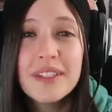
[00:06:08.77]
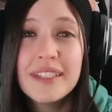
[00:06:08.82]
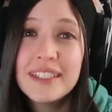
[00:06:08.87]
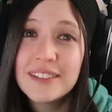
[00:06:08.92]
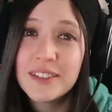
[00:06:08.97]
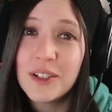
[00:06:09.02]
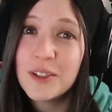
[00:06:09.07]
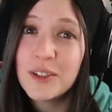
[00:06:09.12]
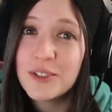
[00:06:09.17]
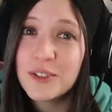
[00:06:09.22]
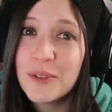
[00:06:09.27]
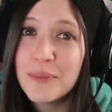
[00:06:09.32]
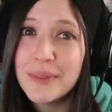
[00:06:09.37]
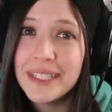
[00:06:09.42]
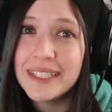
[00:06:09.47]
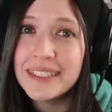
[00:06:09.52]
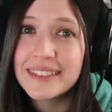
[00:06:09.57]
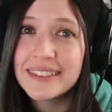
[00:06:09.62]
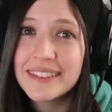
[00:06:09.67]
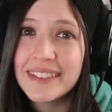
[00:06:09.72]
well, this also
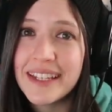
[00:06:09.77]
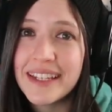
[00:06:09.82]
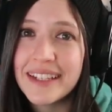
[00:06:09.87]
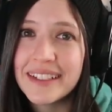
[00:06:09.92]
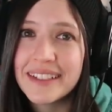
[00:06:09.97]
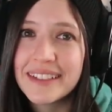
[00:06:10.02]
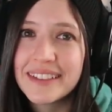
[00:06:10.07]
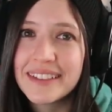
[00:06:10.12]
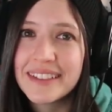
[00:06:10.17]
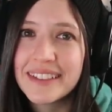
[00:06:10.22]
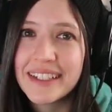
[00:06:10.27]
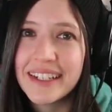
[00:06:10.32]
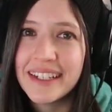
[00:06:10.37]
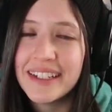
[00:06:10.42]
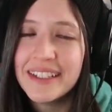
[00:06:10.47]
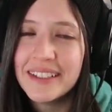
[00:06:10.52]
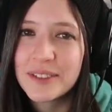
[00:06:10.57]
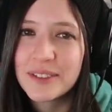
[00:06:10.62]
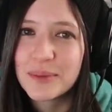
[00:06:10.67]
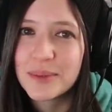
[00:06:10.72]
means that the
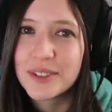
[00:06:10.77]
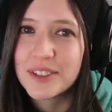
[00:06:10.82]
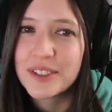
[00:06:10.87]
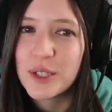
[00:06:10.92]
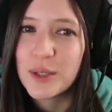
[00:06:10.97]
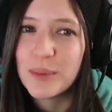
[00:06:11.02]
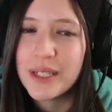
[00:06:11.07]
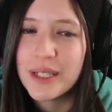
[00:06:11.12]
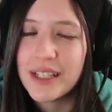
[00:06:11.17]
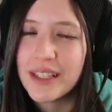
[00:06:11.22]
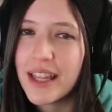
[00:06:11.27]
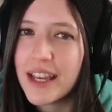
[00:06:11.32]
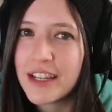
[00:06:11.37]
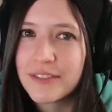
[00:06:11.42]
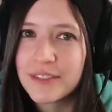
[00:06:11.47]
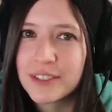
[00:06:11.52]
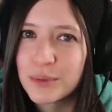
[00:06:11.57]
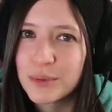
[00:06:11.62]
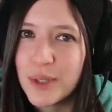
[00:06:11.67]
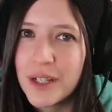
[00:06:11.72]
kids would still be
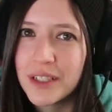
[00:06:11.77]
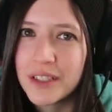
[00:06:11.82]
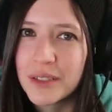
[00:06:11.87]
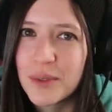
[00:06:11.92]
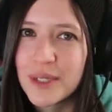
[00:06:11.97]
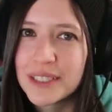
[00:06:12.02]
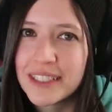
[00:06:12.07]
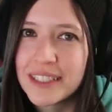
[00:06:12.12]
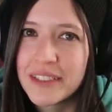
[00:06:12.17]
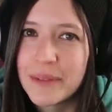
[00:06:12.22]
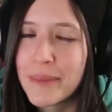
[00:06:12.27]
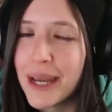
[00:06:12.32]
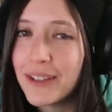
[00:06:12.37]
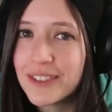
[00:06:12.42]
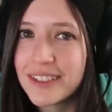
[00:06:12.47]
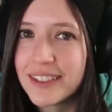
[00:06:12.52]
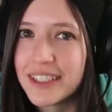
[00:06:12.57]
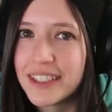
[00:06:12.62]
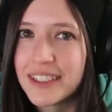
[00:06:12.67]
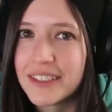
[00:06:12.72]
alive as well, the ones at the
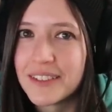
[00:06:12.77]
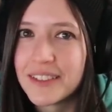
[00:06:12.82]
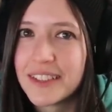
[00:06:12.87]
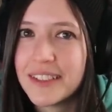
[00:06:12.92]
mountain right.